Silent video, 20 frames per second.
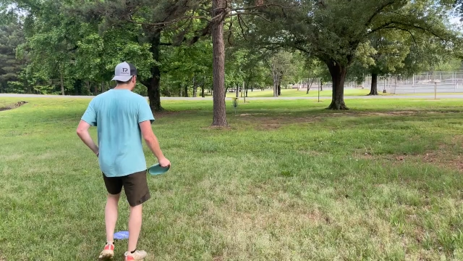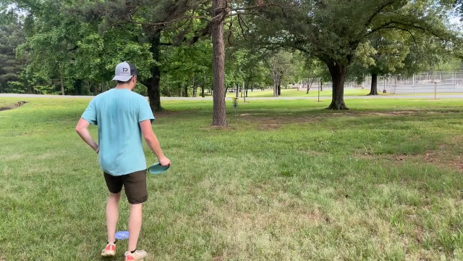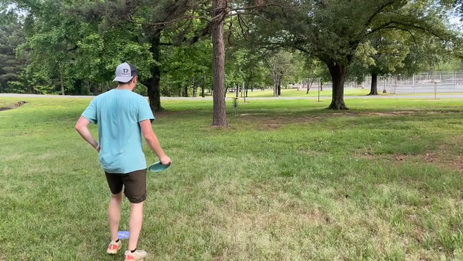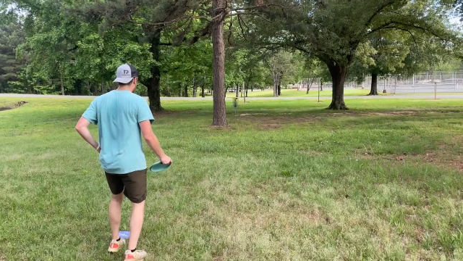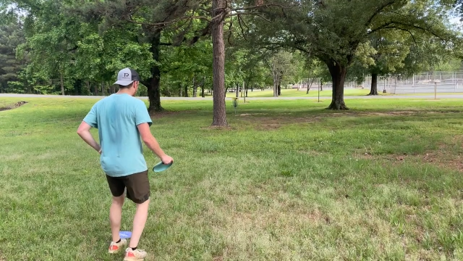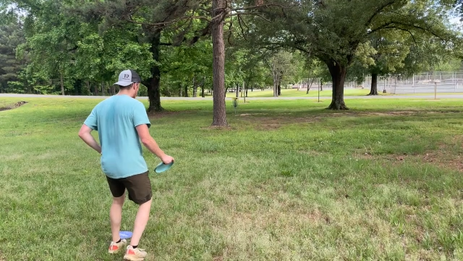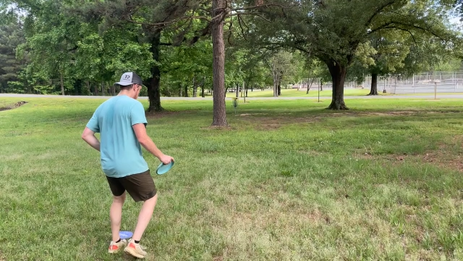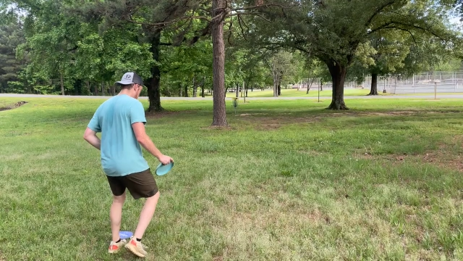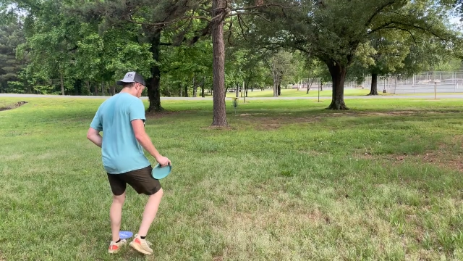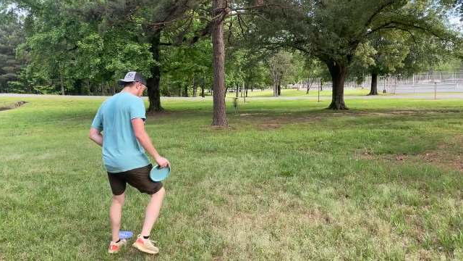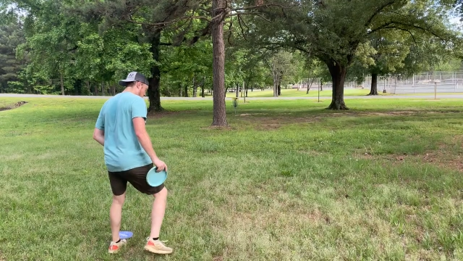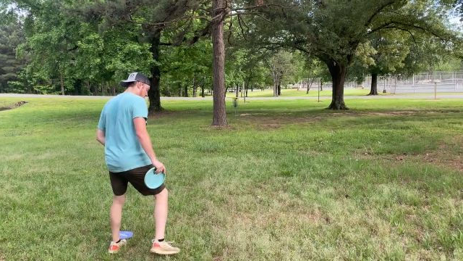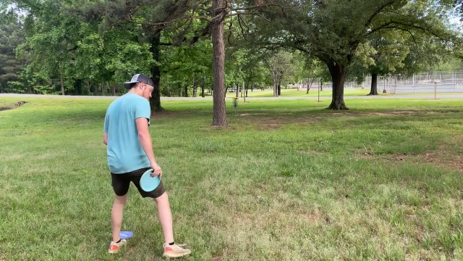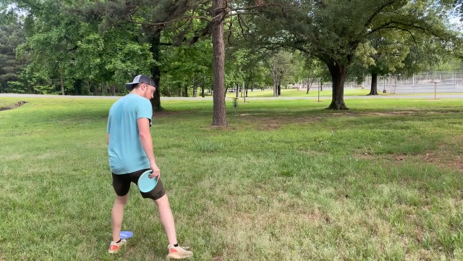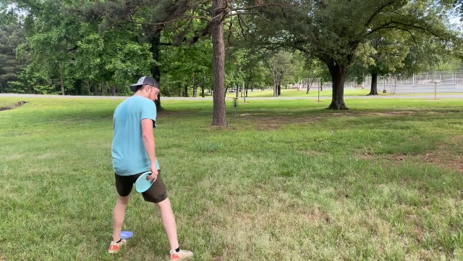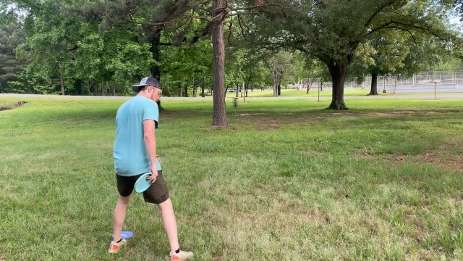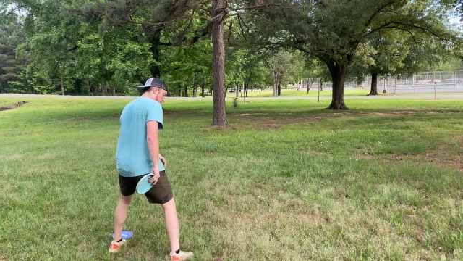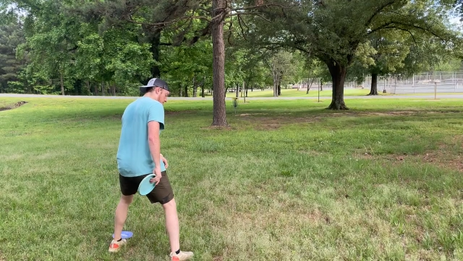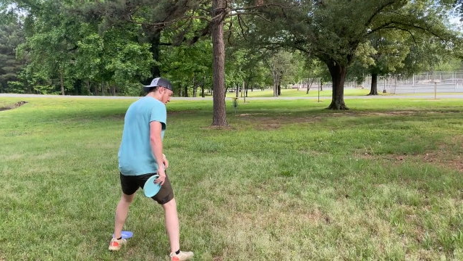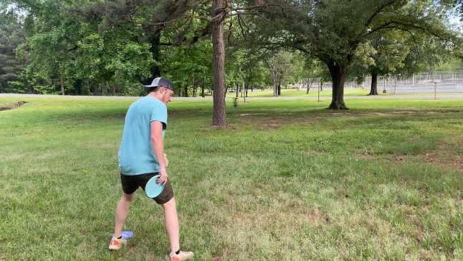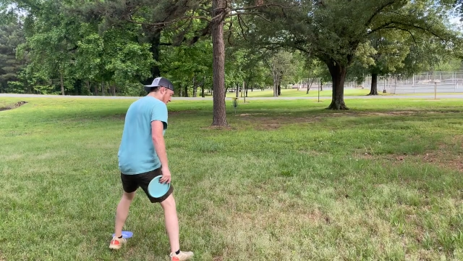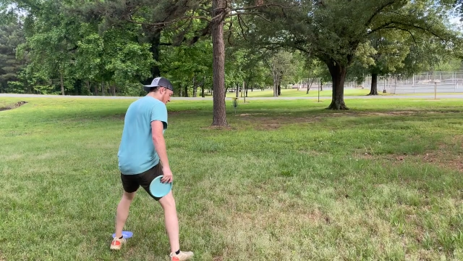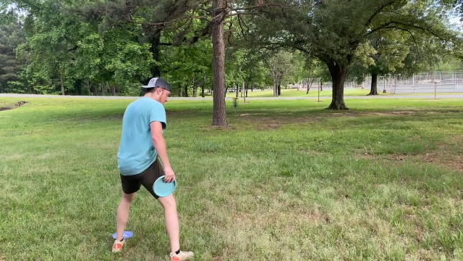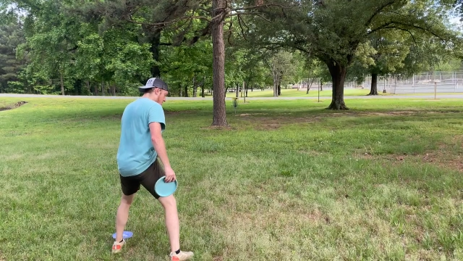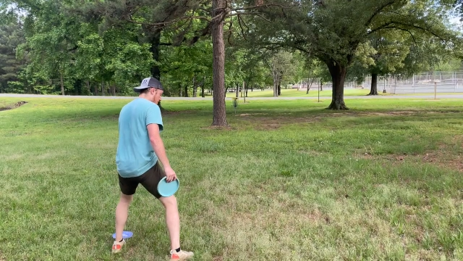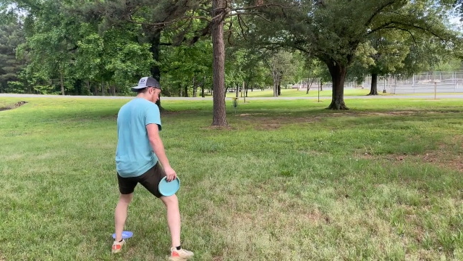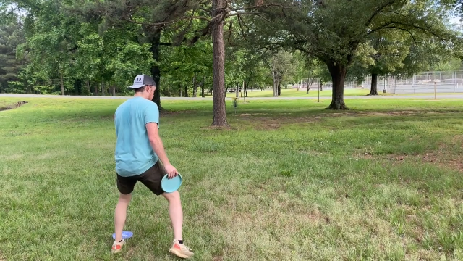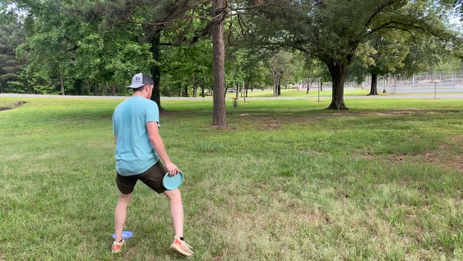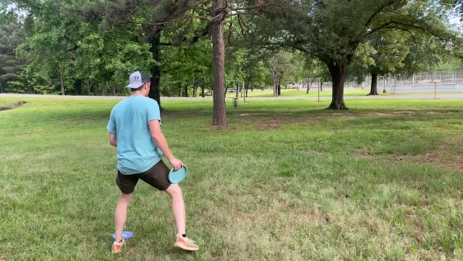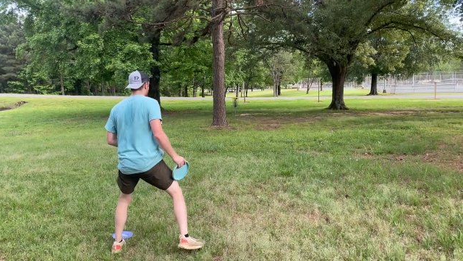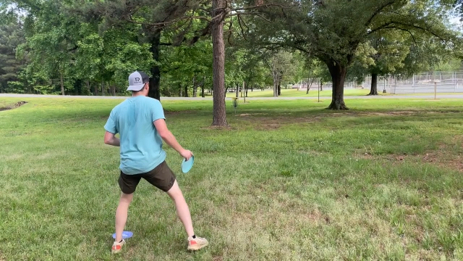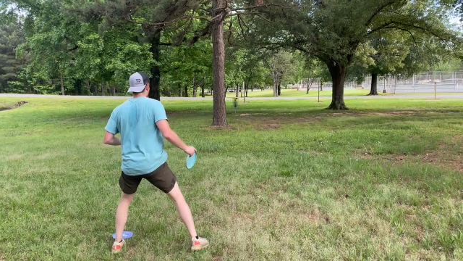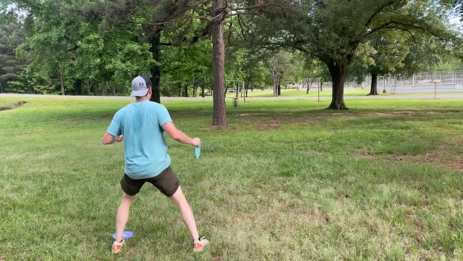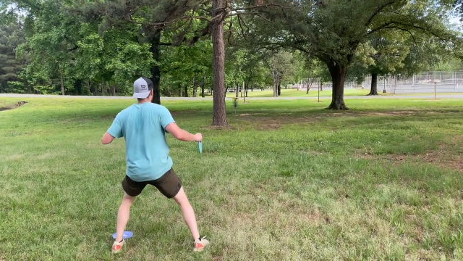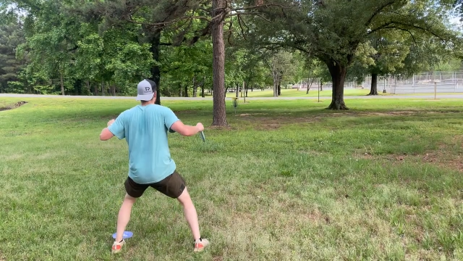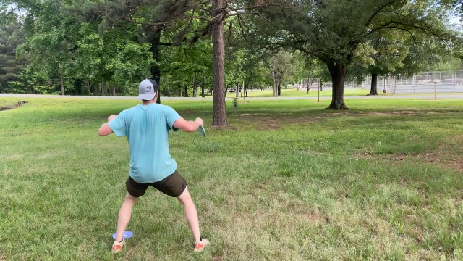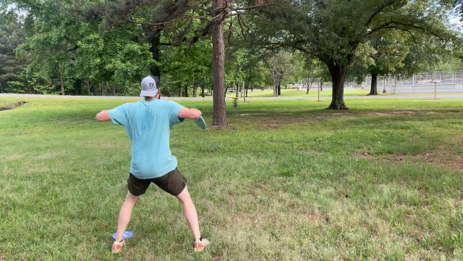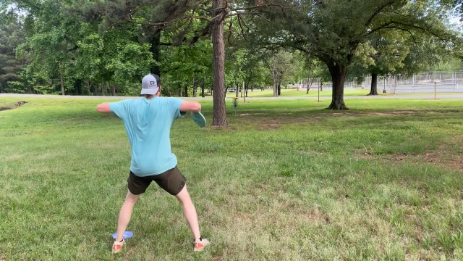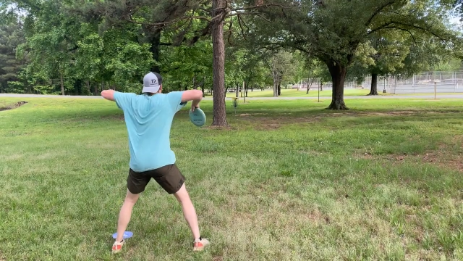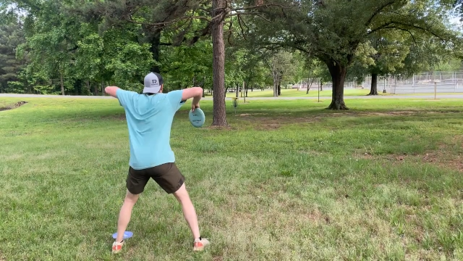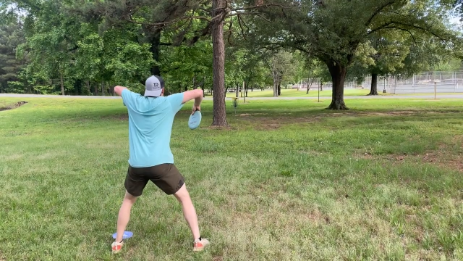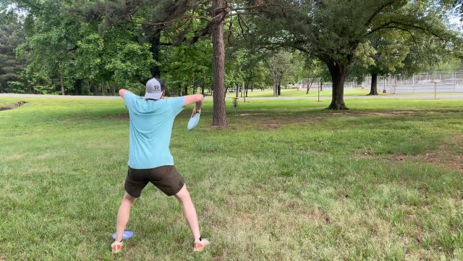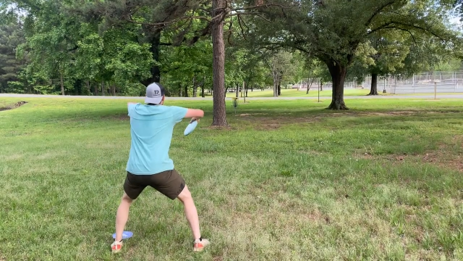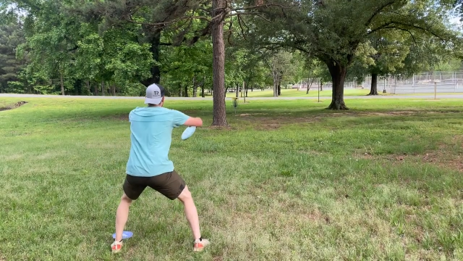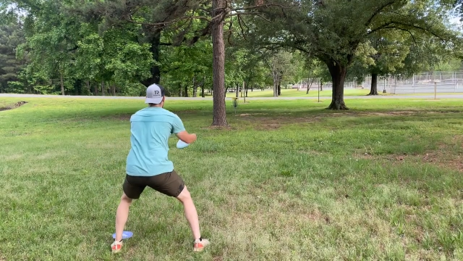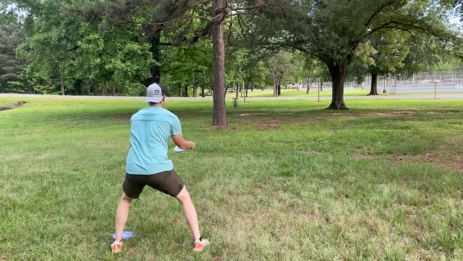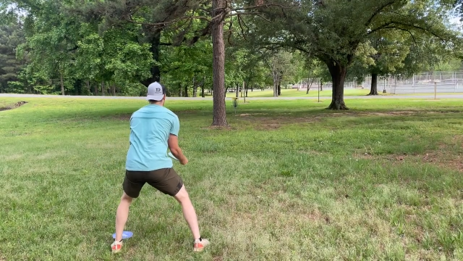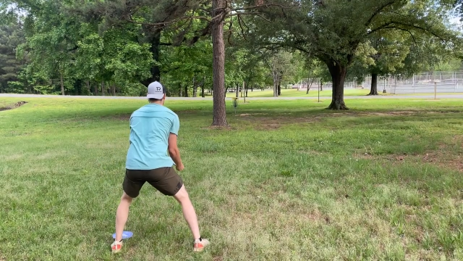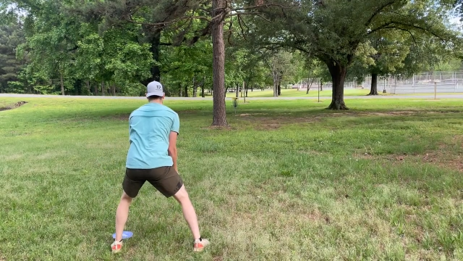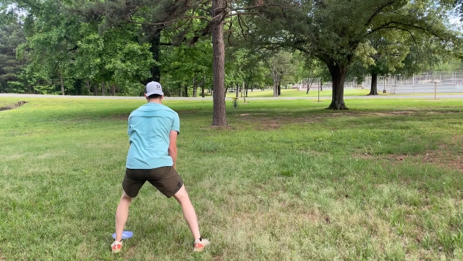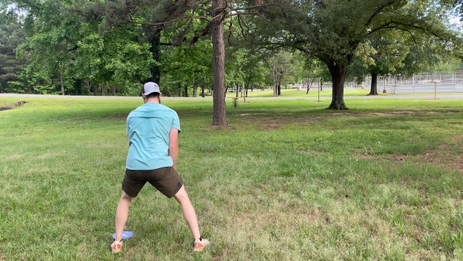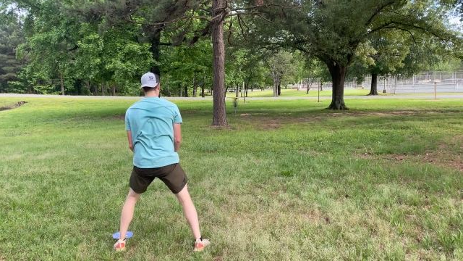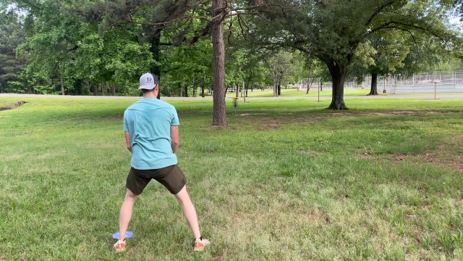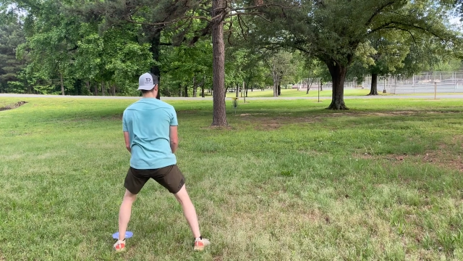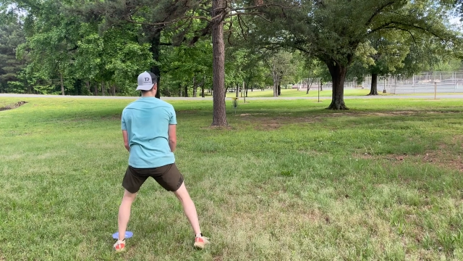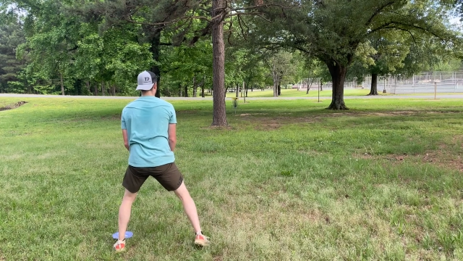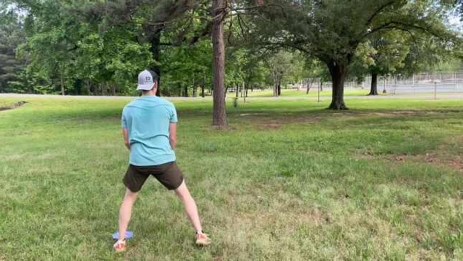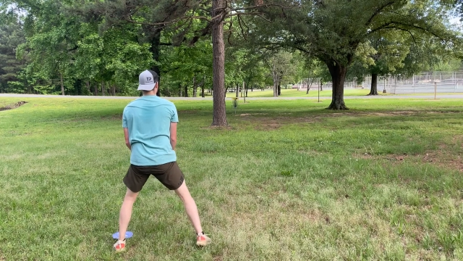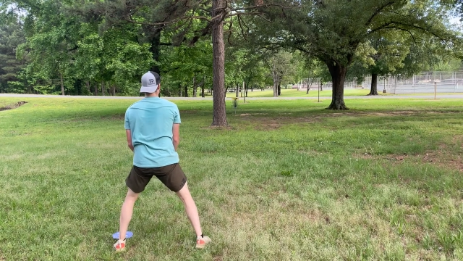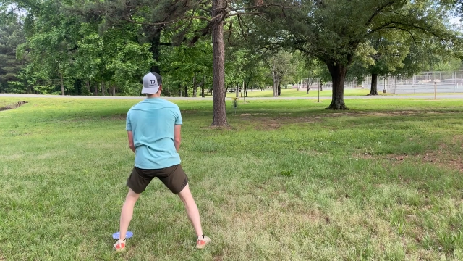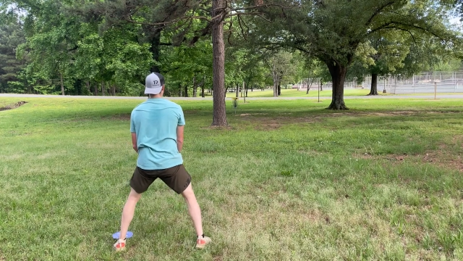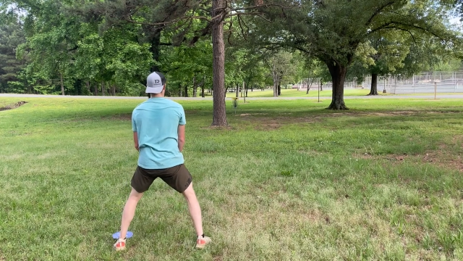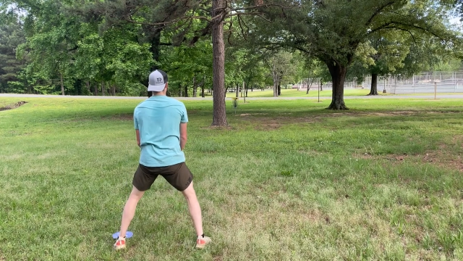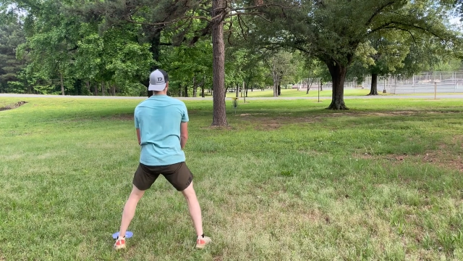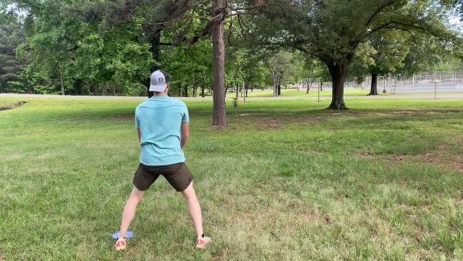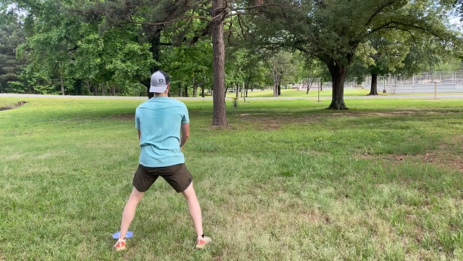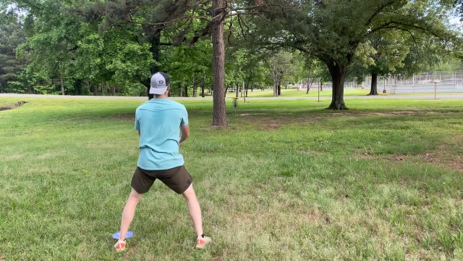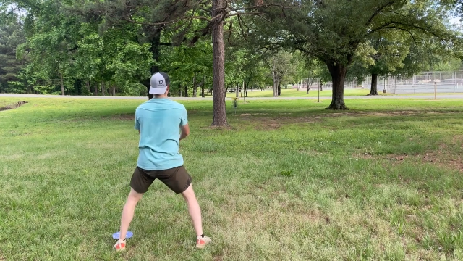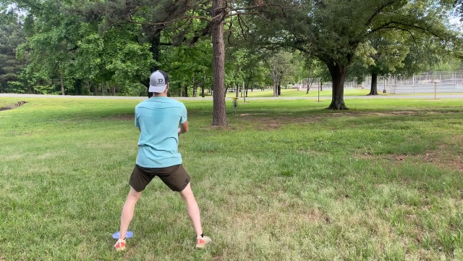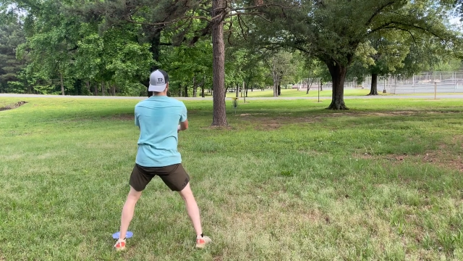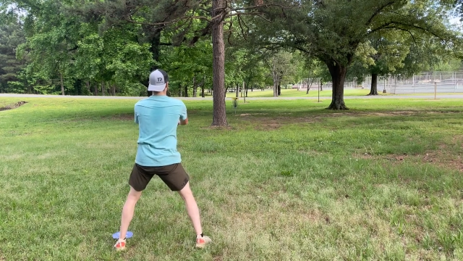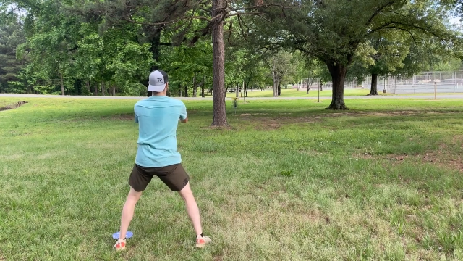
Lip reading: Nobody's mouth can be seen.